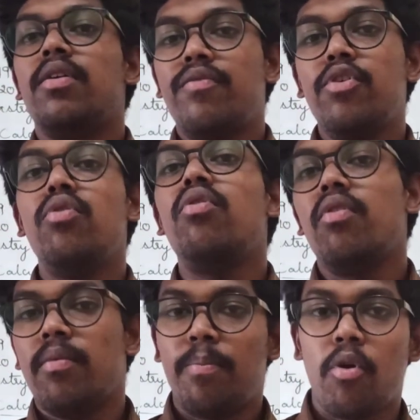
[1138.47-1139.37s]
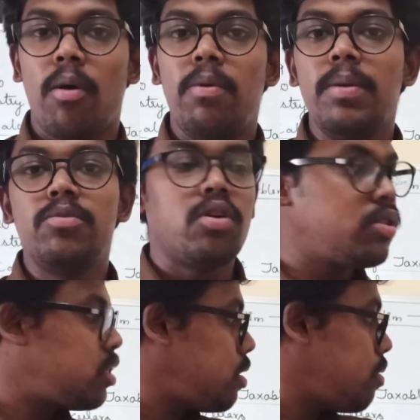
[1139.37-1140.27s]
few problems on
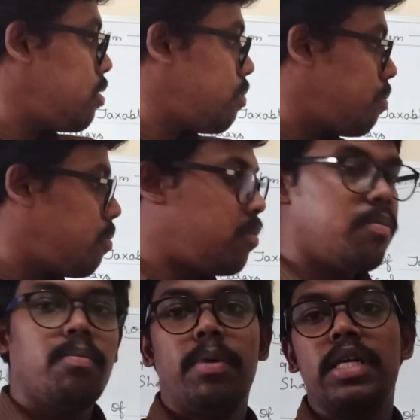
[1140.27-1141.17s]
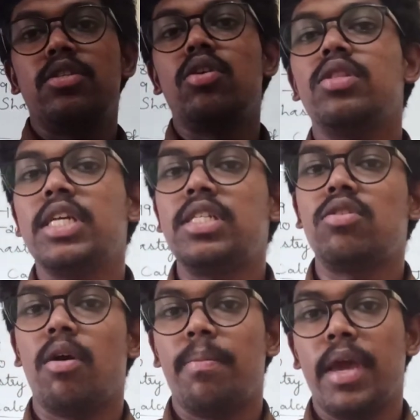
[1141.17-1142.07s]
based these
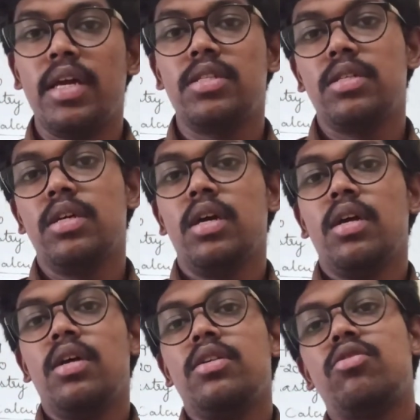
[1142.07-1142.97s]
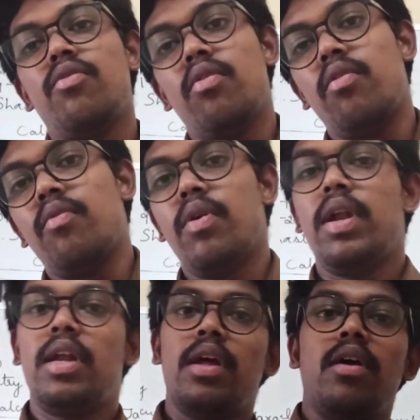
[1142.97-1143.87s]
topics. So we
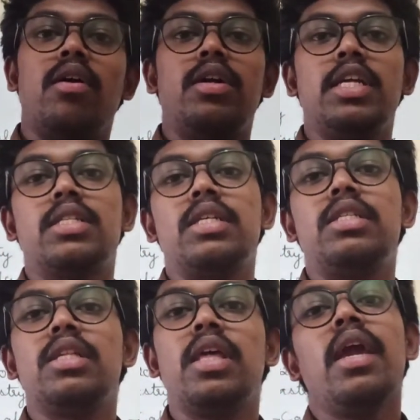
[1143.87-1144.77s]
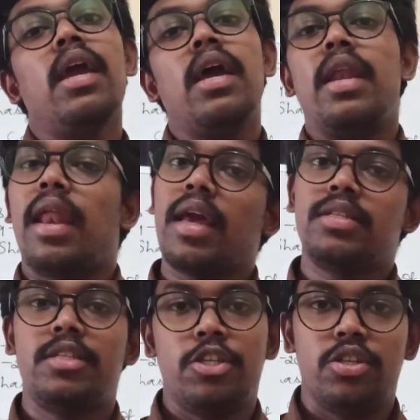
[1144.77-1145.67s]
will discuss in the next
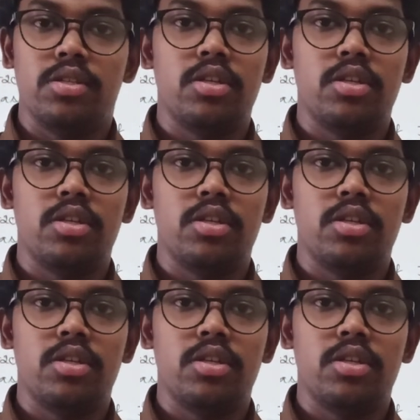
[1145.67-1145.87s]
sessions.